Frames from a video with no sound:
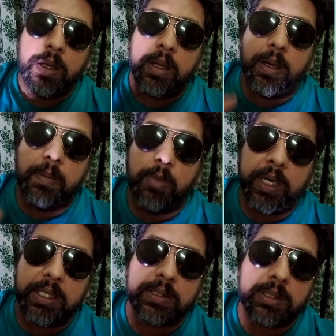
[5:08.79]

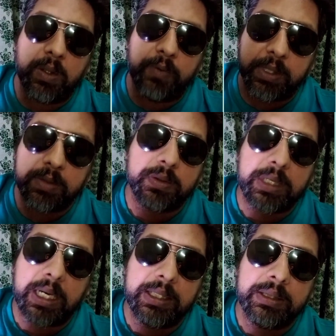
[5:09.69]
mores of other
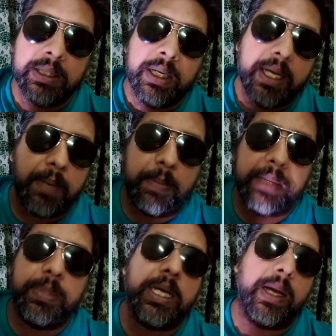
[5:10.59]
societies, and
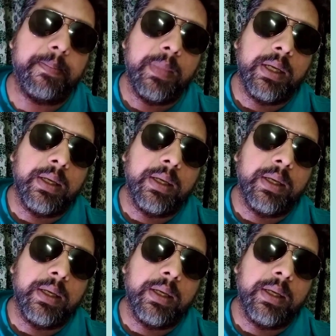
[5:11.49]
might become